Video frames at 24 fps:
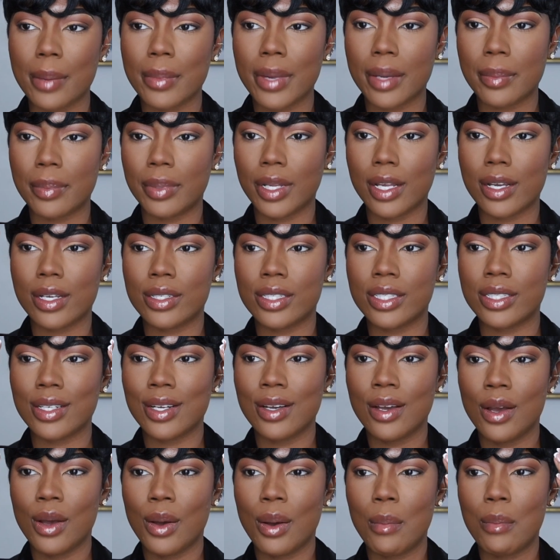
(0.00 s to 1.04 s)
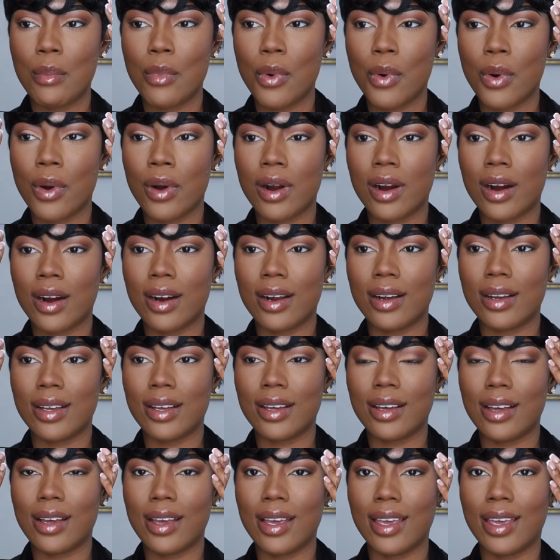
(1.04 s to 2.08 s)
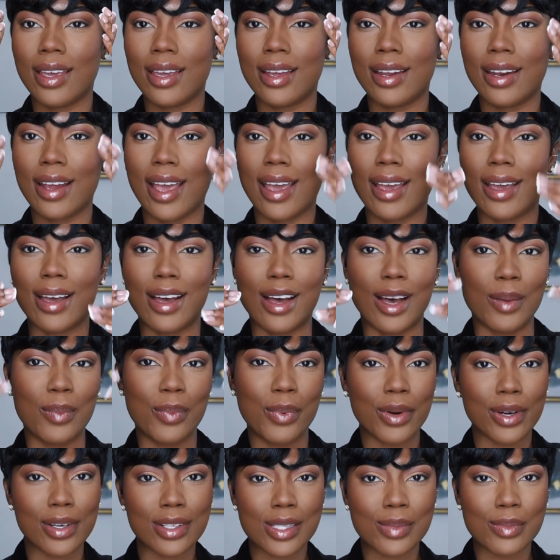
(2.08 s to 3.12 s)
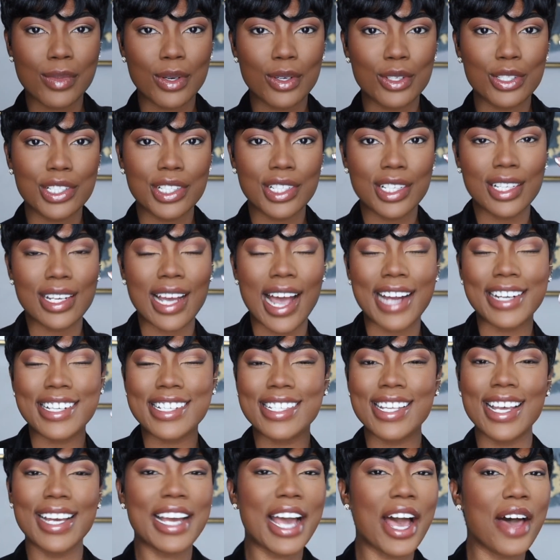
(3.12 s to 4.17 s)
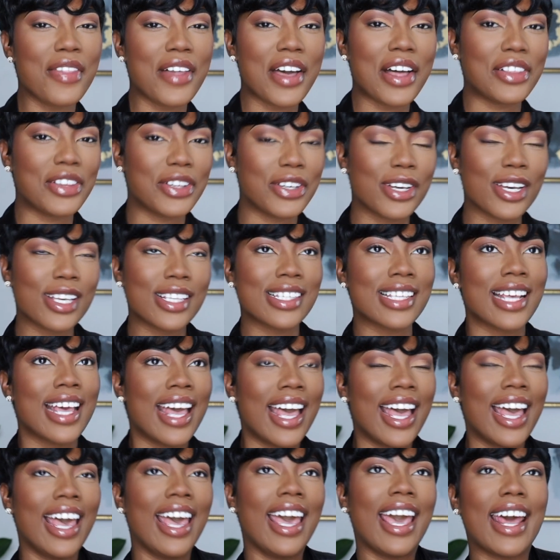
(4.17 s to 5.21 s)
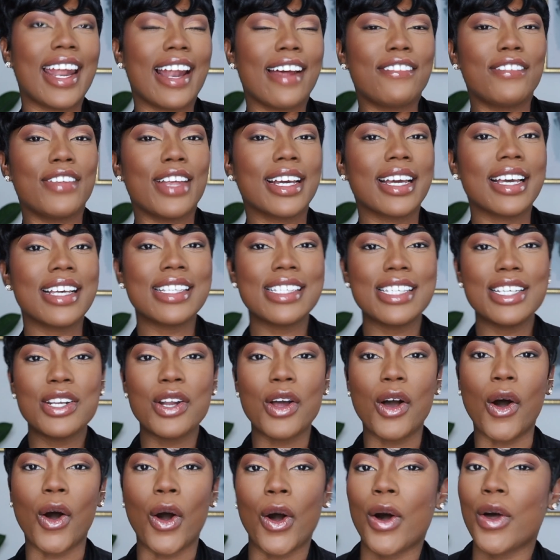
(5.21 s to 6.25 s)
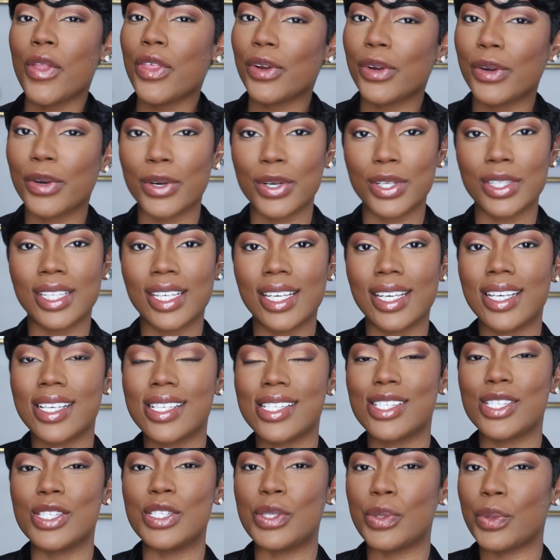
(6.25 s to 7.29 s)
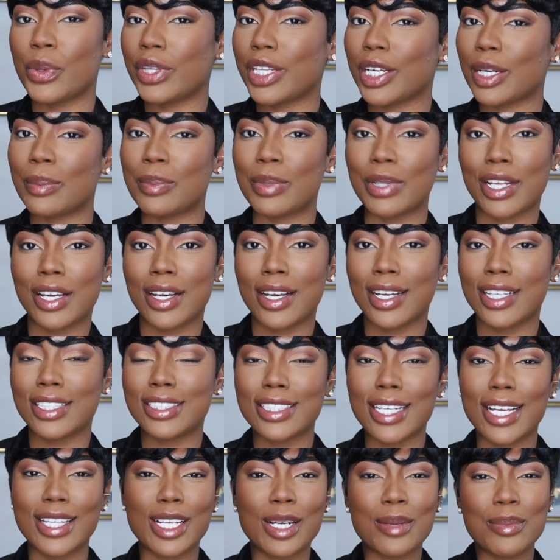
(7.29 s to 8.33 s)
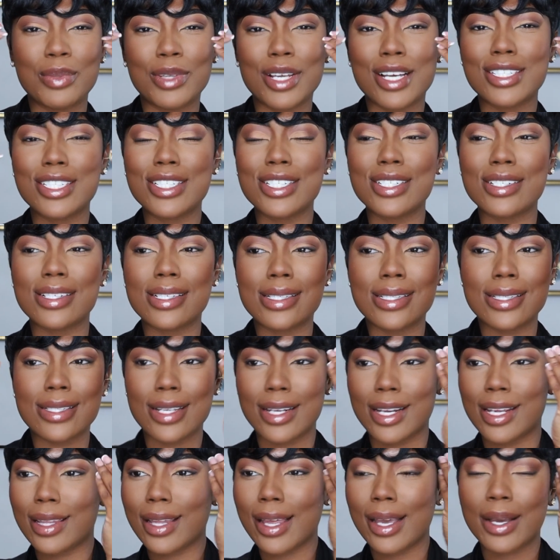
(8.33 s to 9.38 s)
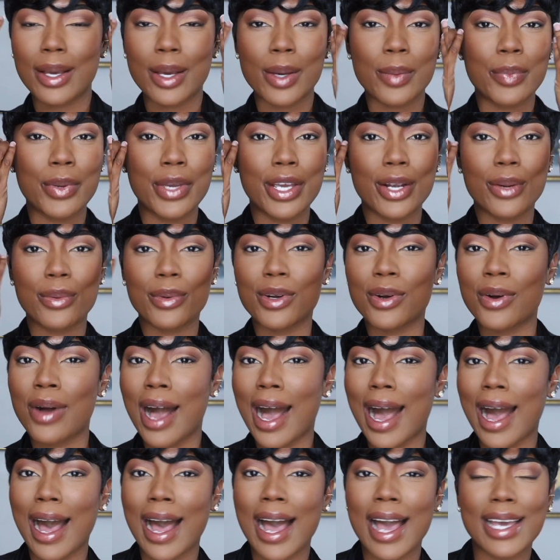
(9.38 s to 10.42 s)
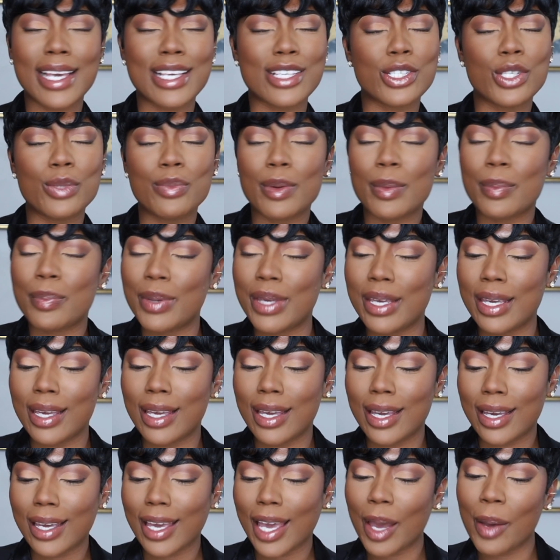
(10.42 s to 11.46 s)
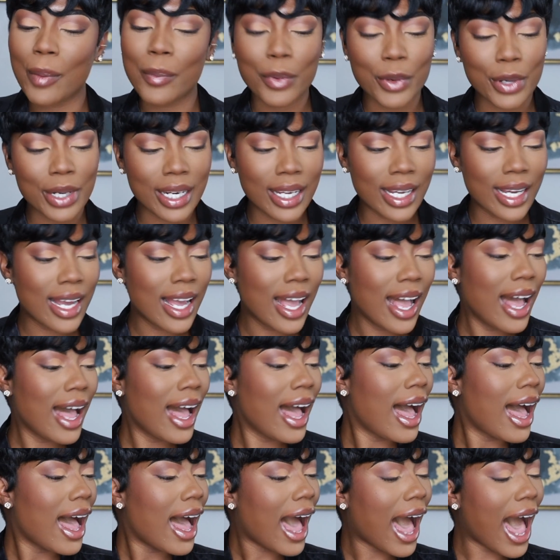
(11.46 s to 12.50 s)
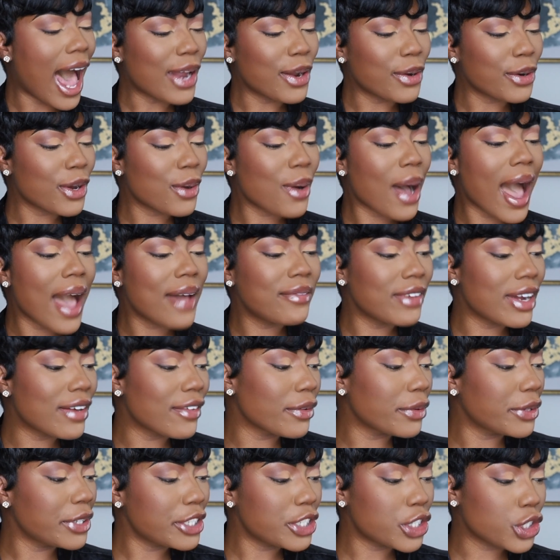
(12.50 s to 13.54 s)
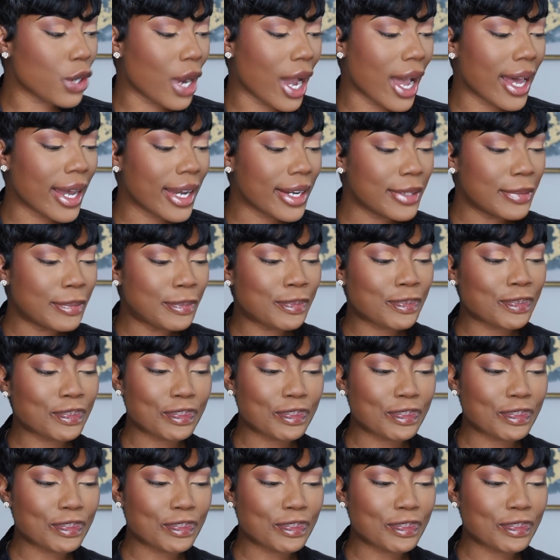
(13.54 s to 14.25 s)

my blush more in a upwards motion. I just like how that looks, and I feel like I've seen all the girlies doing their blush, and their blush is just sitting like up here real high and super pink and pretty. I don't know, I've never really tried